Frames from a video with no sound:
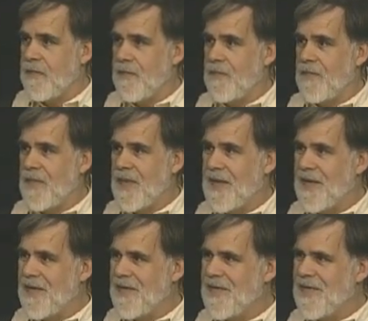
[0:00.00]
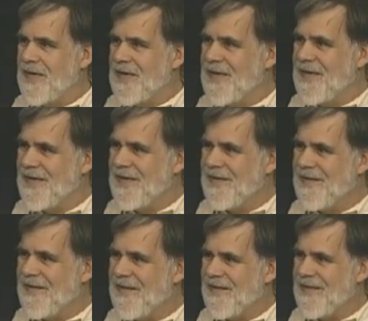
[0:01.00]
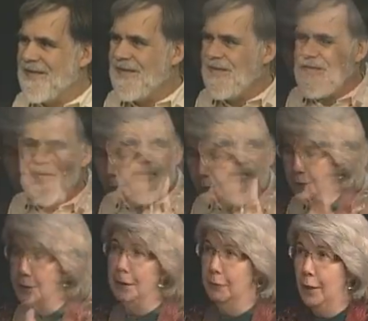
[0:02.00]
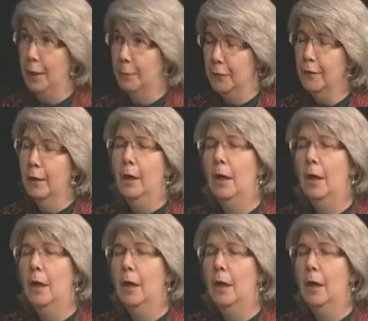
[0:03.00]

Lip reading: And I said, do you realize, well, okay, this never happens.